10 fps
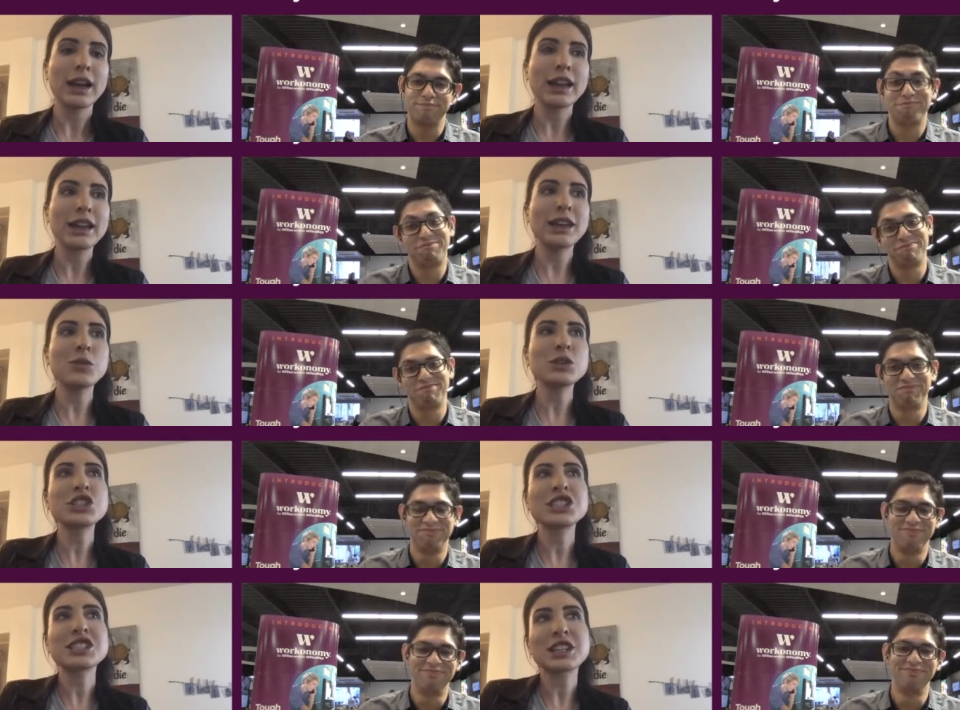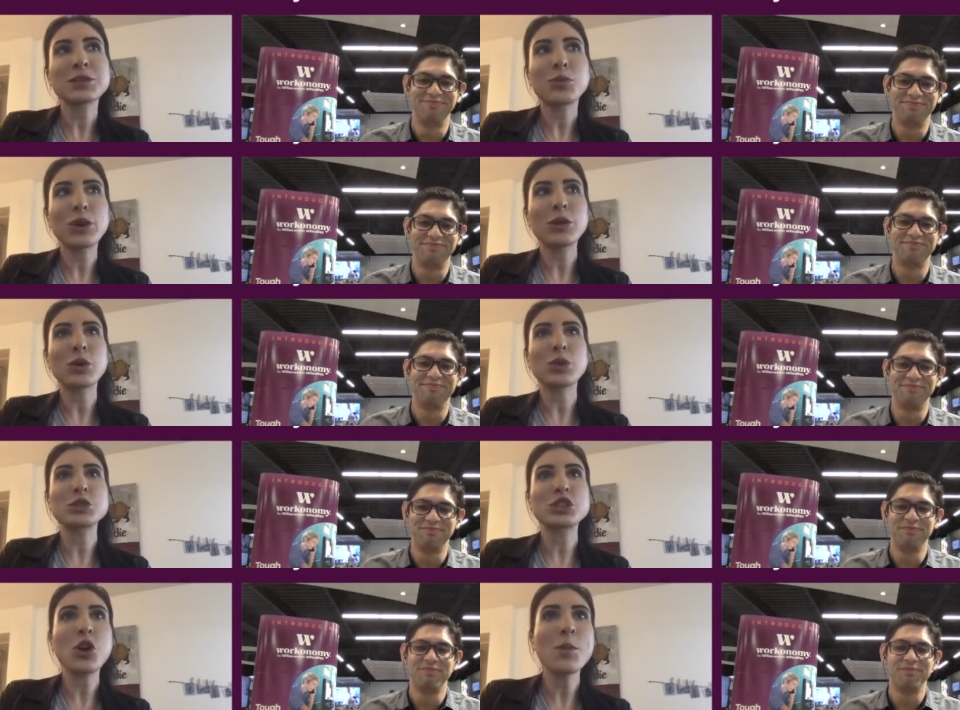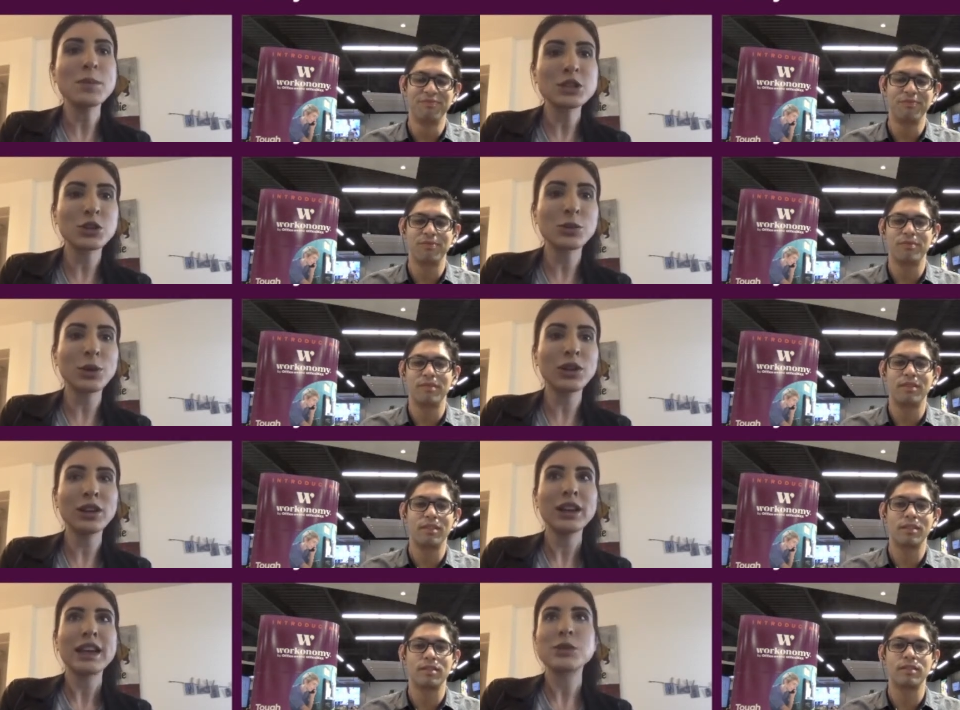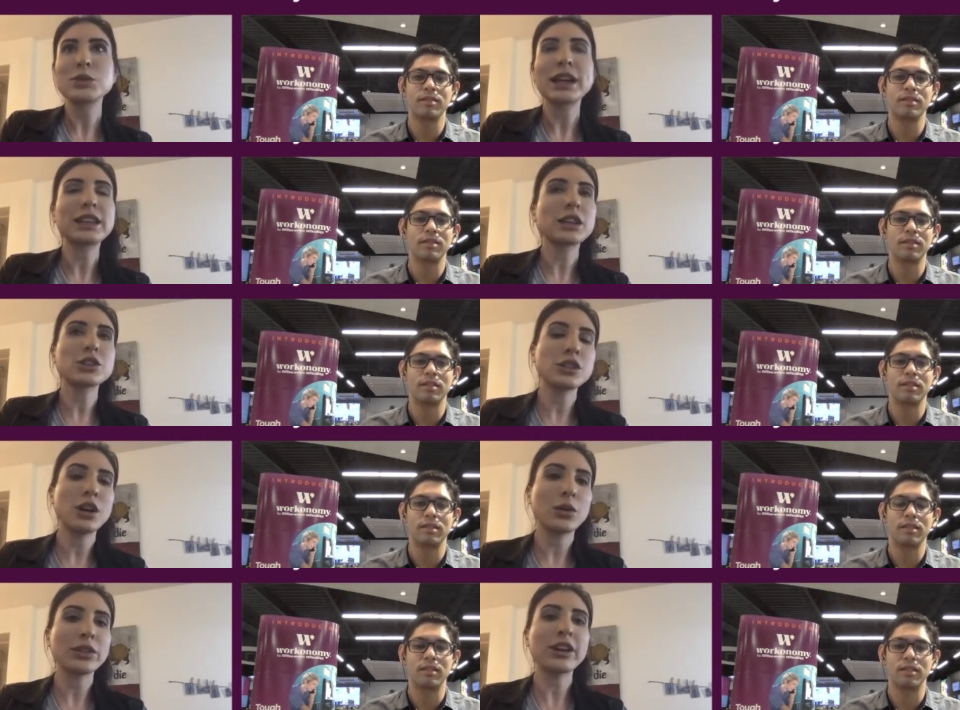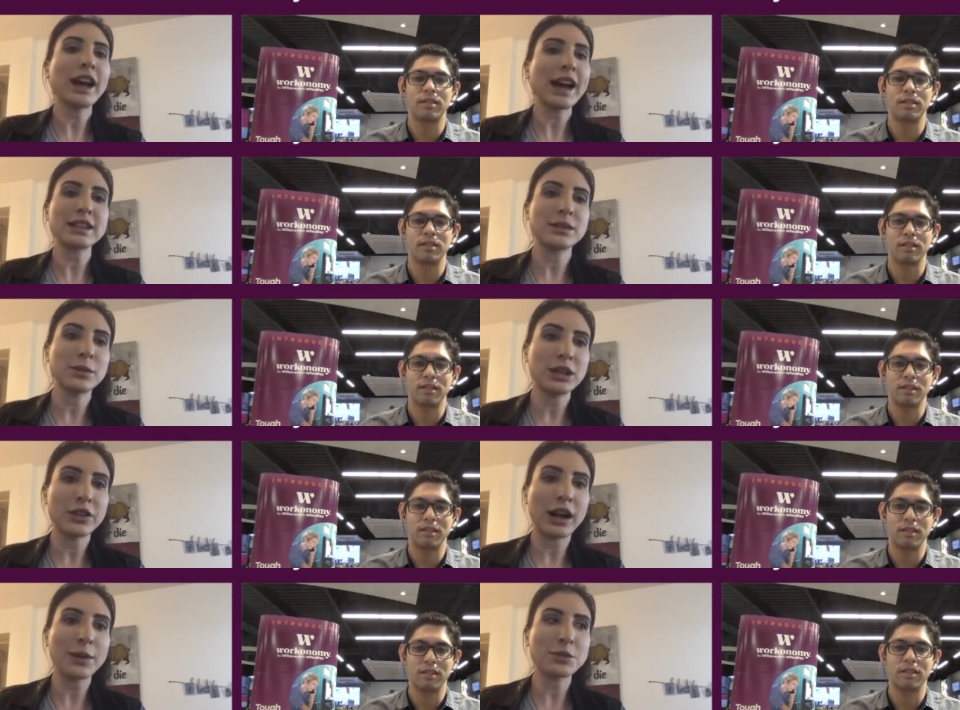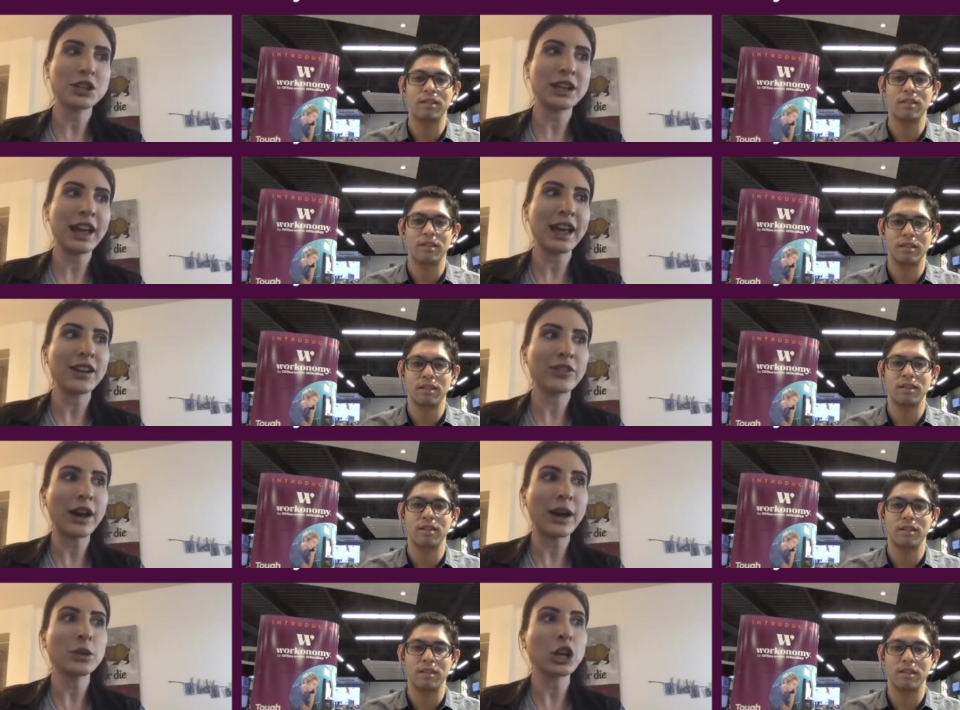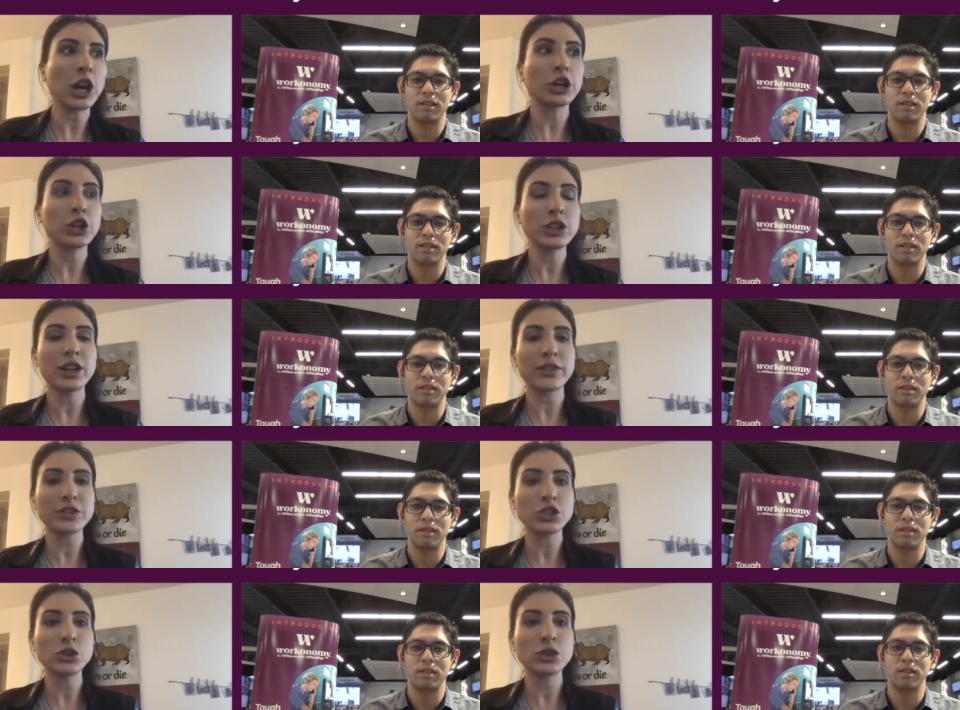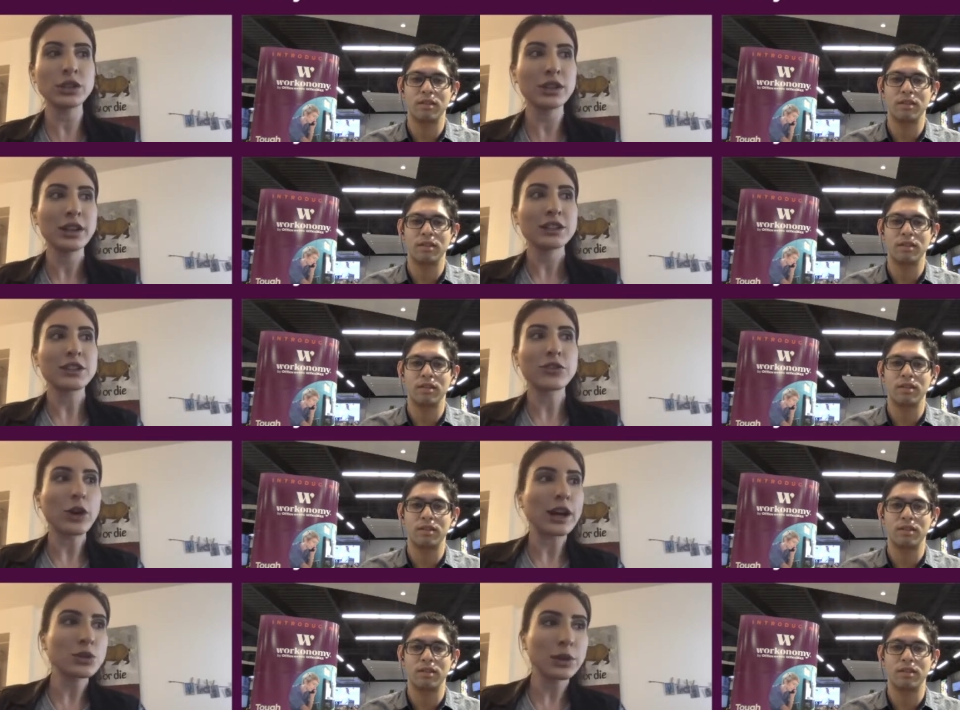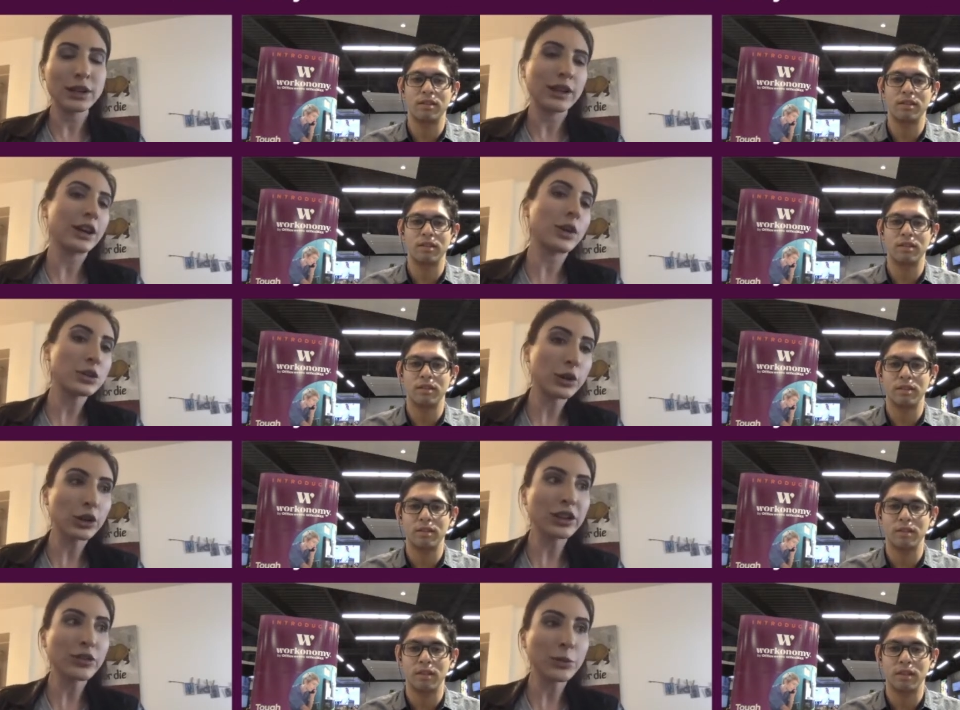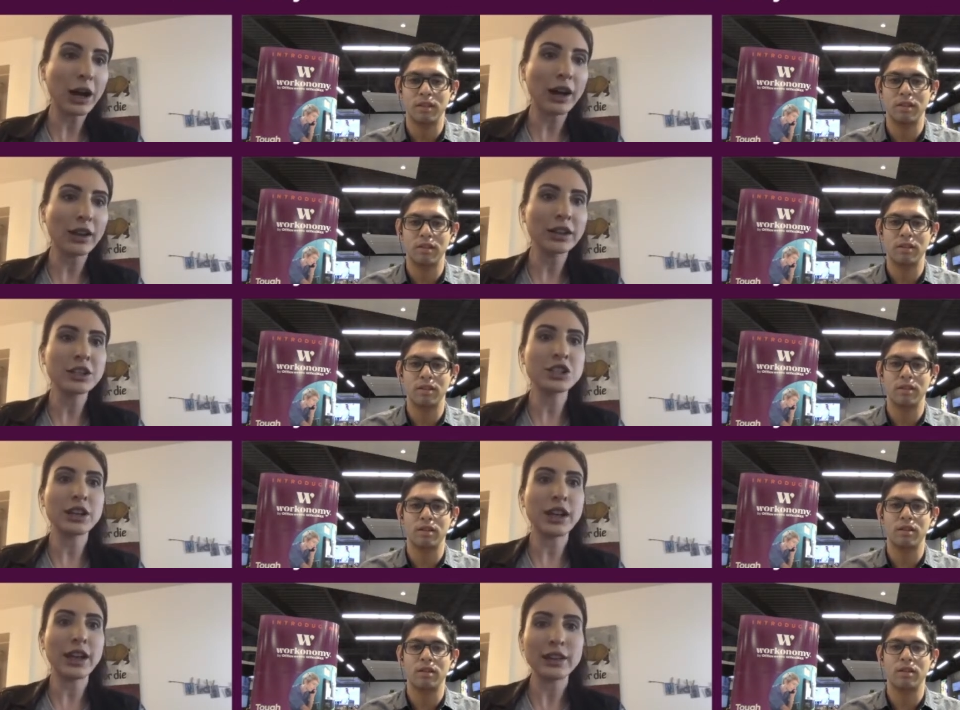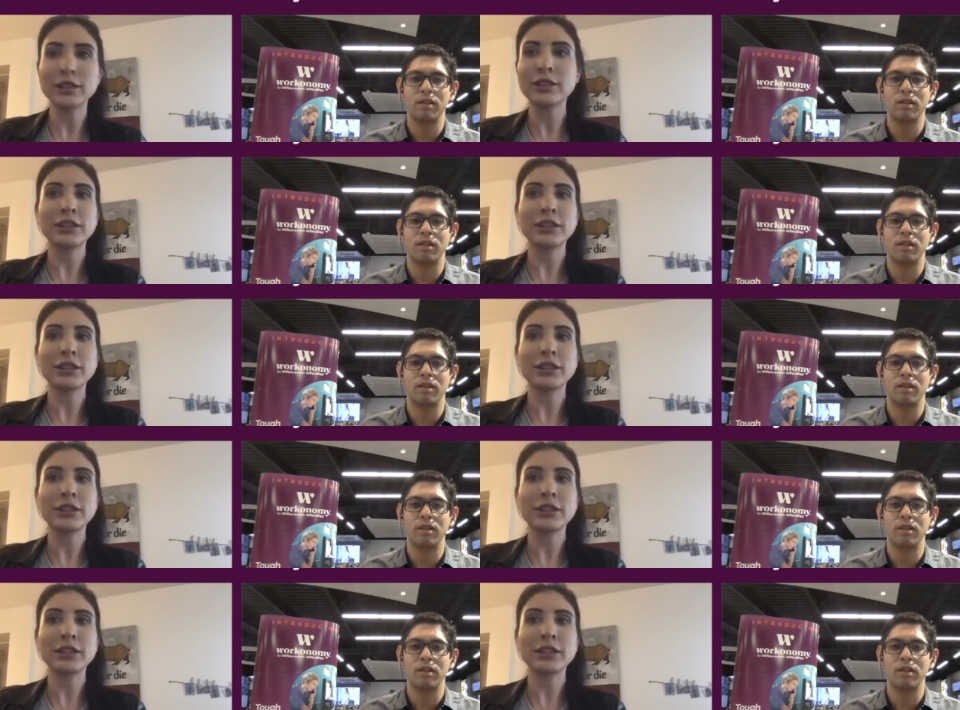Speaker 1: was just such a point where it was so miserable. It was like, there's no, there has to be another option. And if I'm a good enough student to have graduated, I graduated early from college, and, you know,